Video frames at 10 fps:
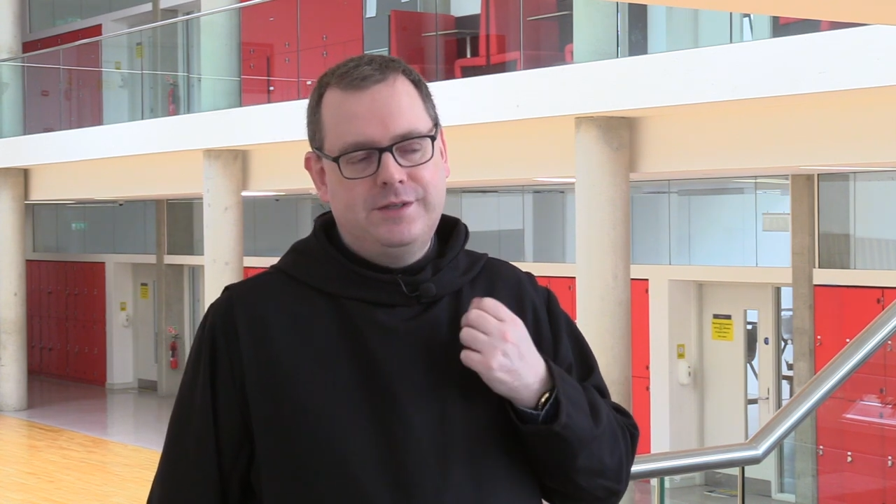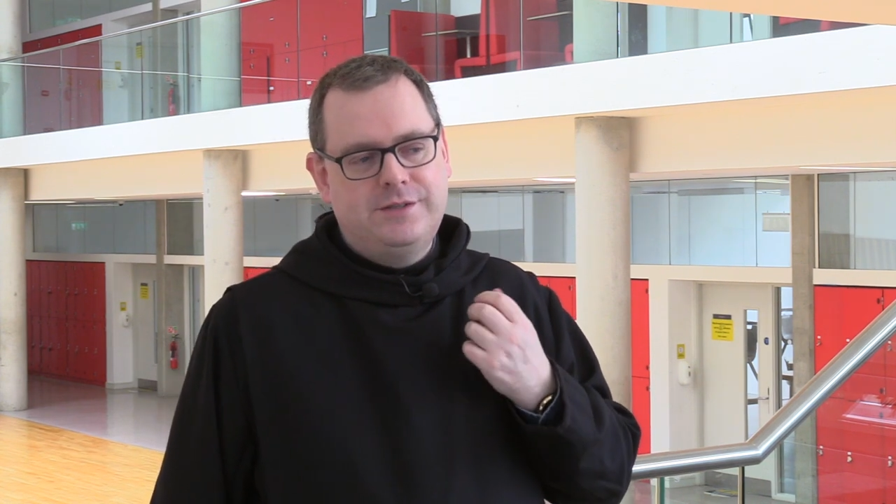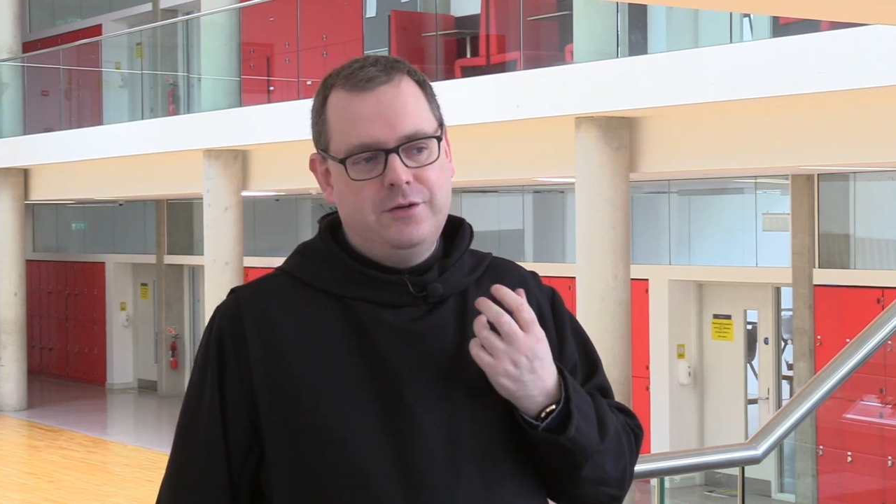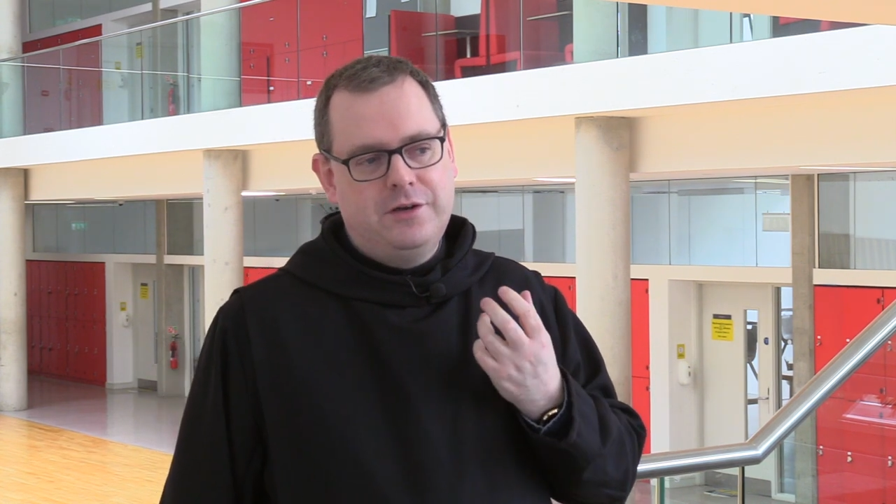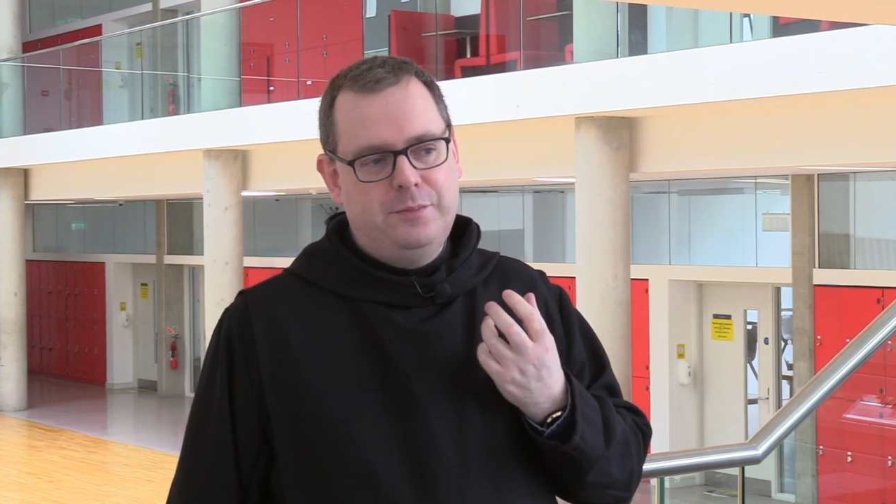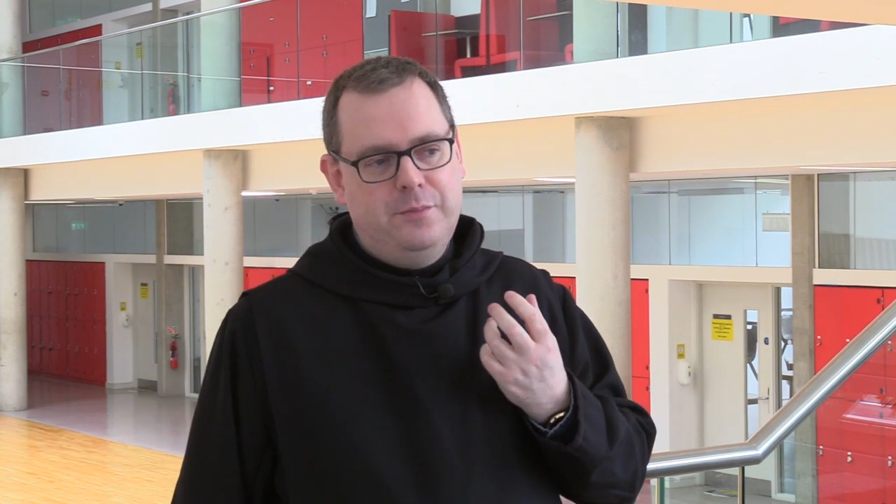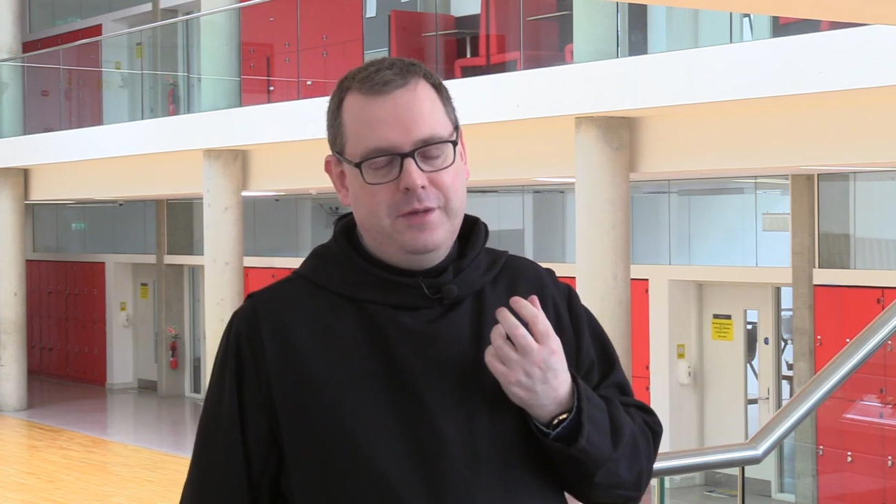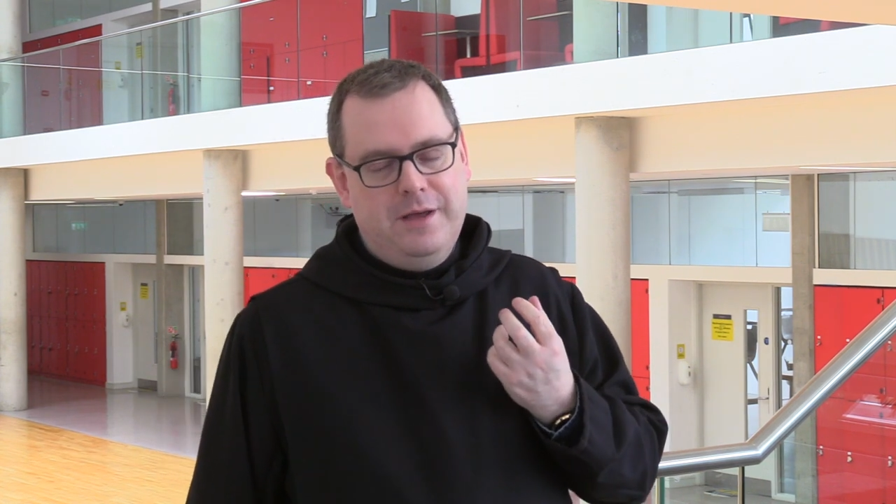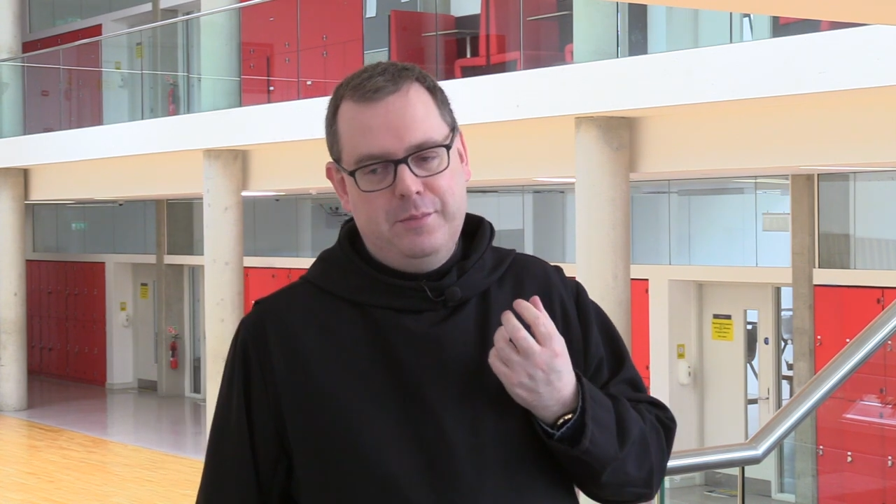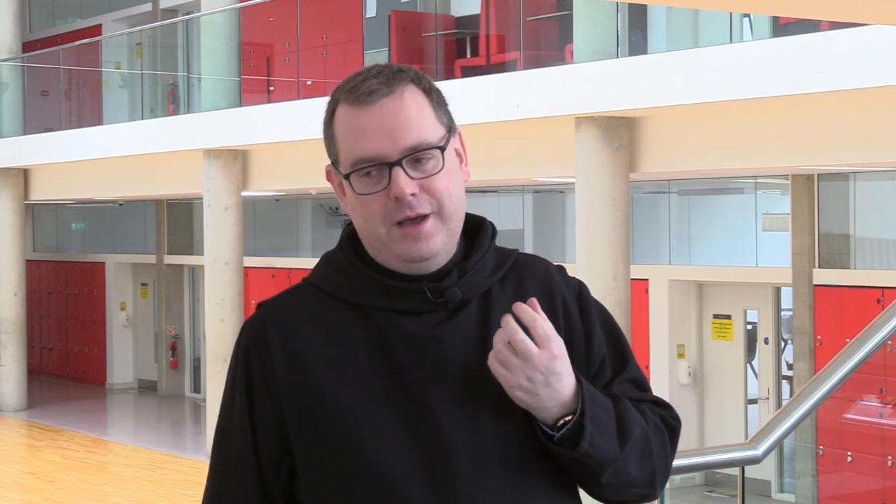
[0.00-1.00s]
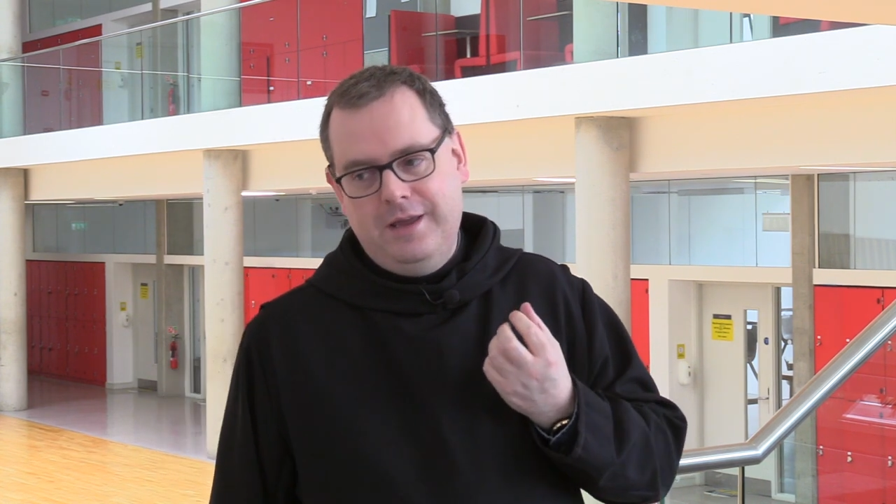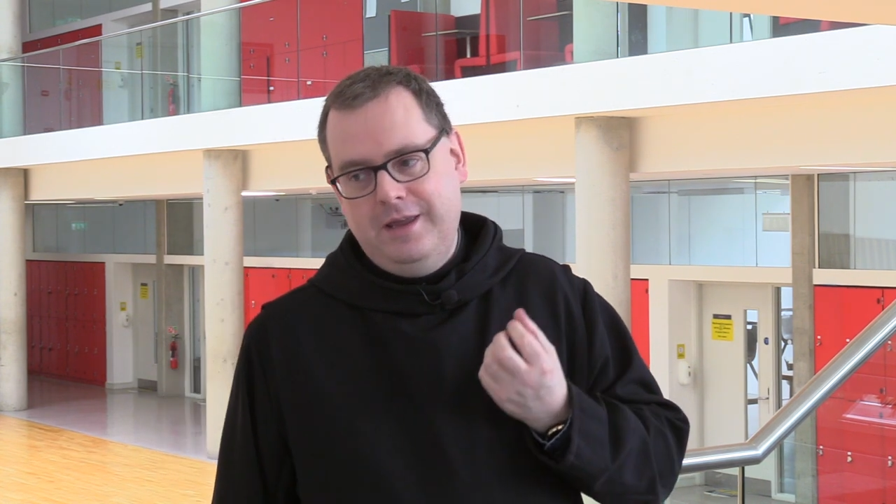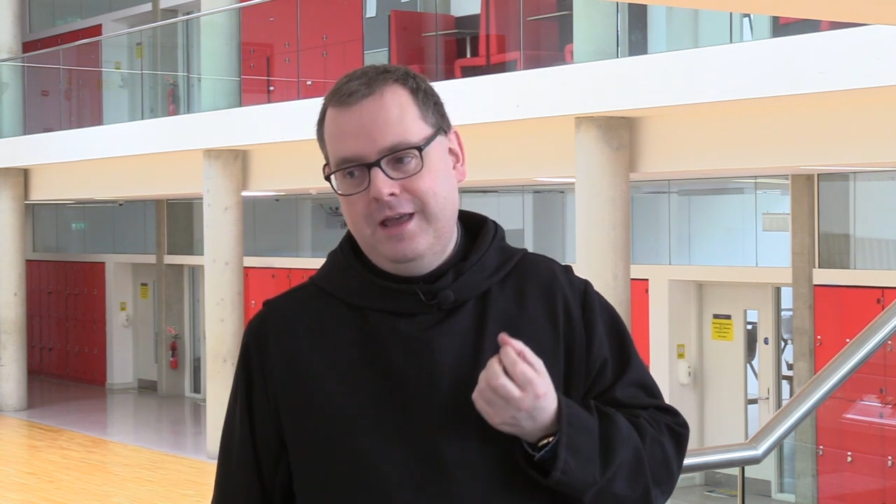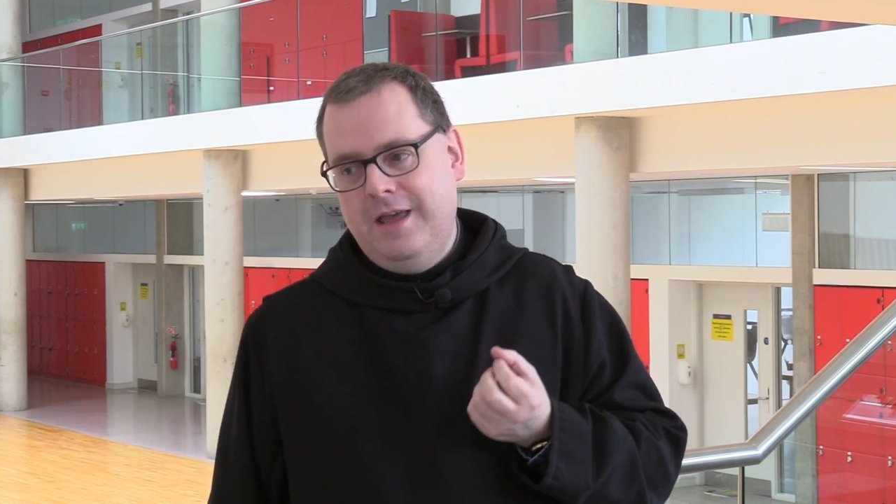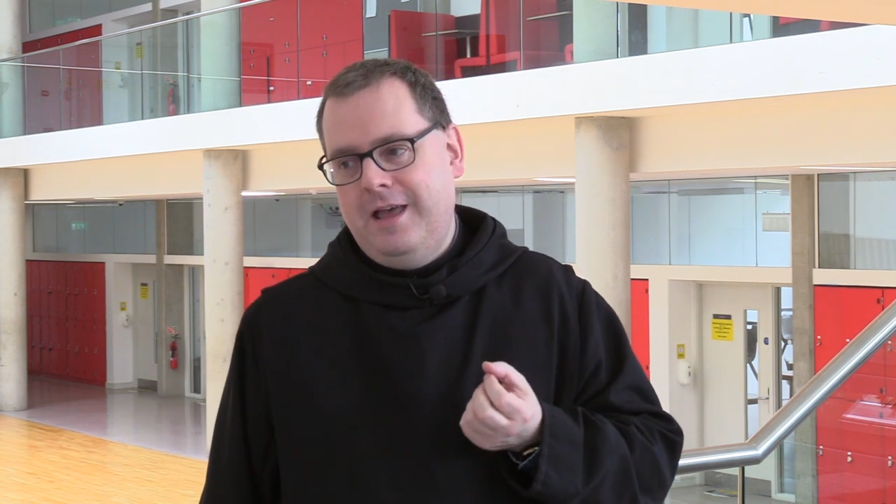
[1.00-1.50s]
struck by